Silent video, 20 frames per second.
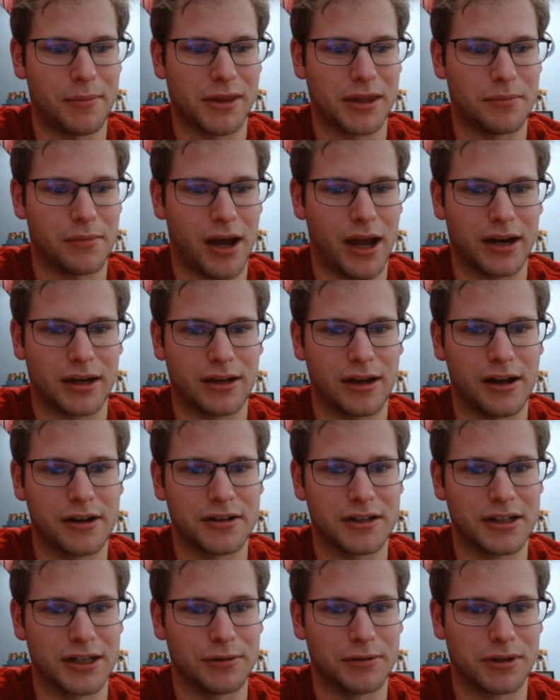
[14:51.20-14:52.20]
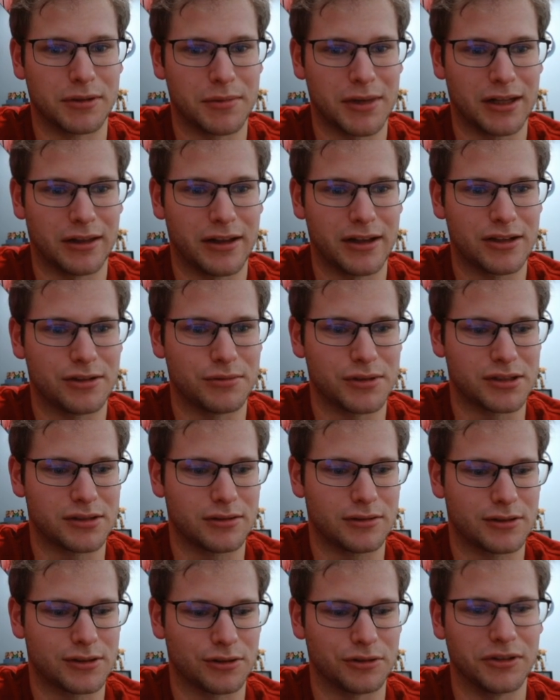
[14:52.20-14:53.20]
the Mind Con to deal with the BLS was
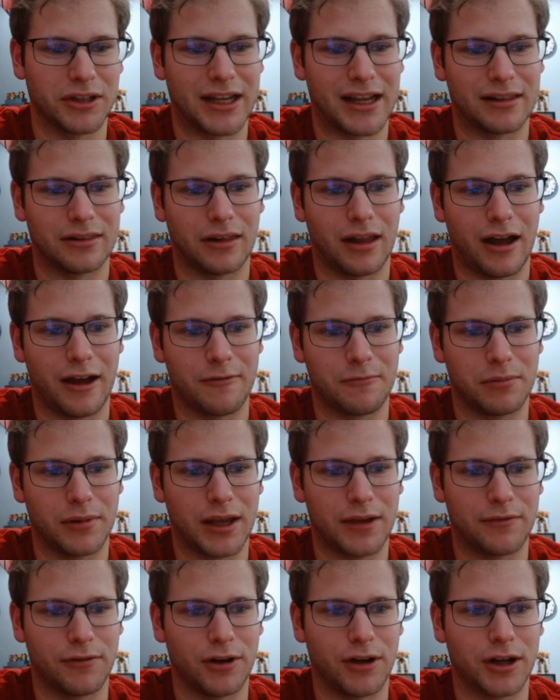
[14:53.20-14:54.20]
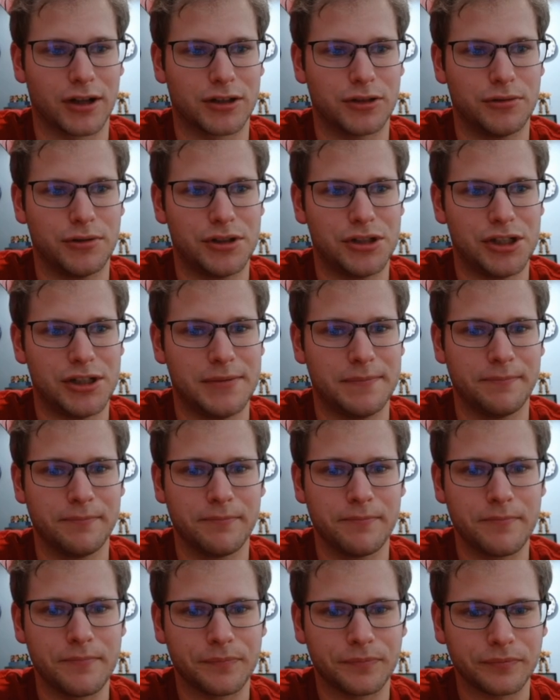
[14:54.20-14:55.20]
certainly a live play for Hakuuji.
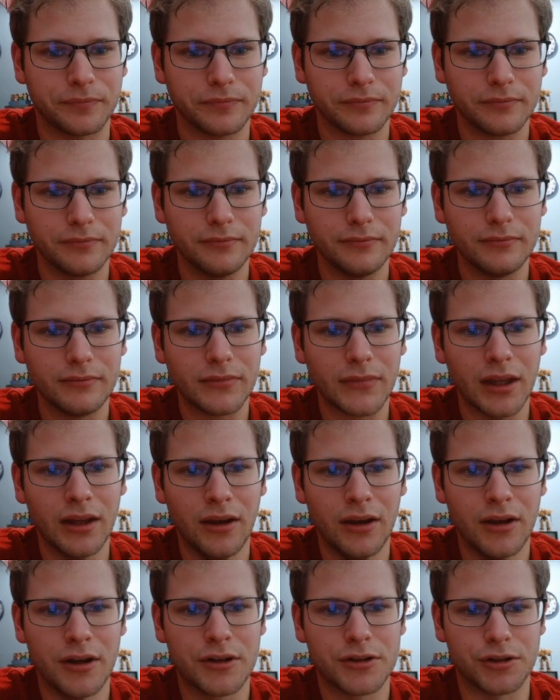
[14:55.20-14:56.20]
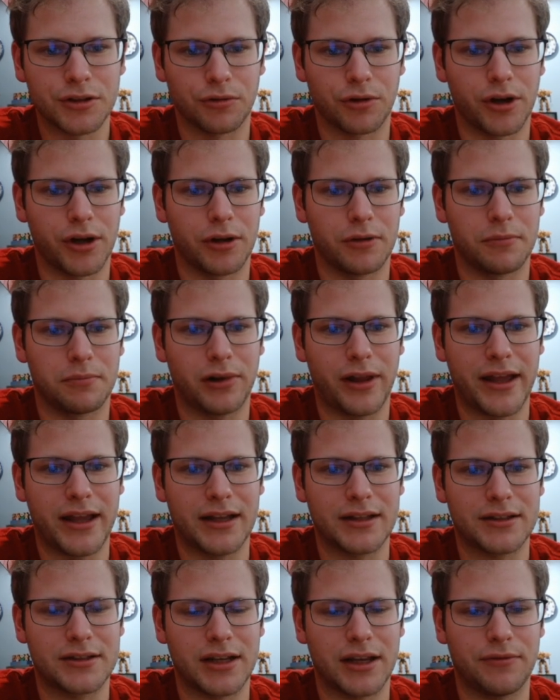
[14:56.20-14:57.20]
So Royal playing
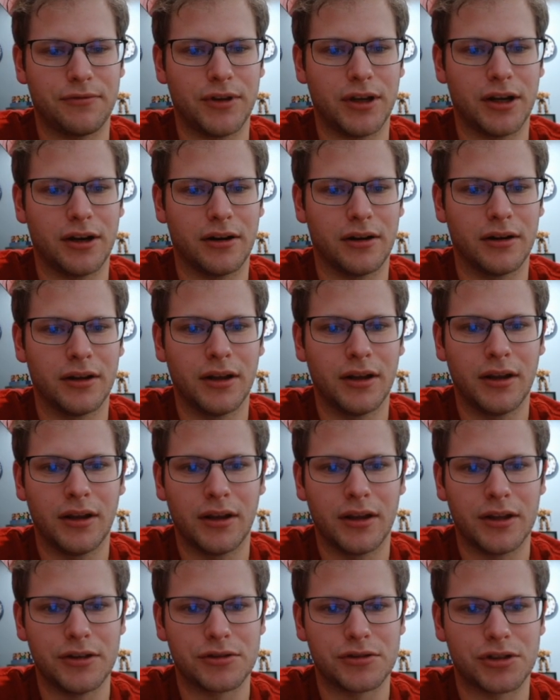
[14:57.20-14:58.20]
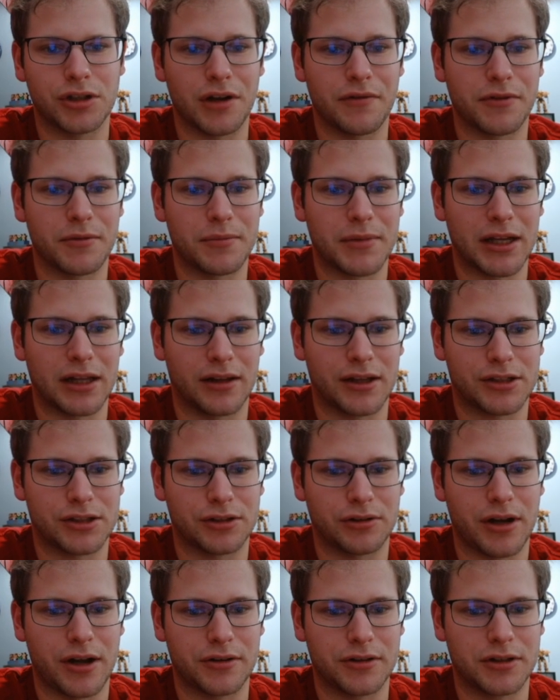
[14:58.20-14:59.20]
it safe here. You still have the BLS
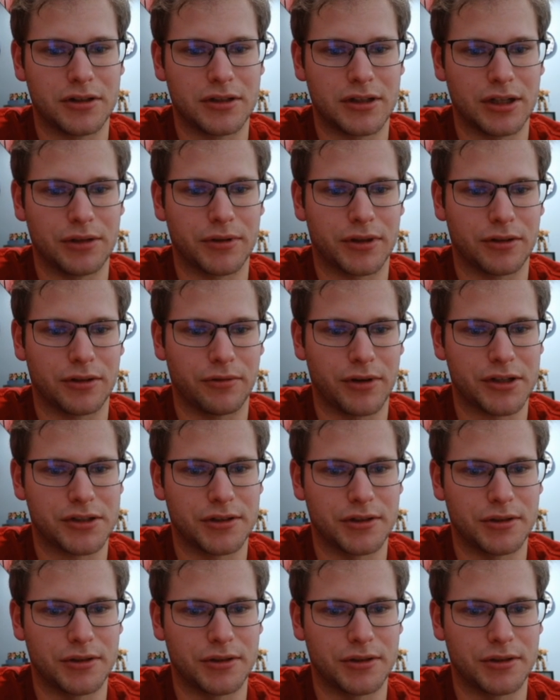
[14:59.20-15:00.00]
around to deal with the rest of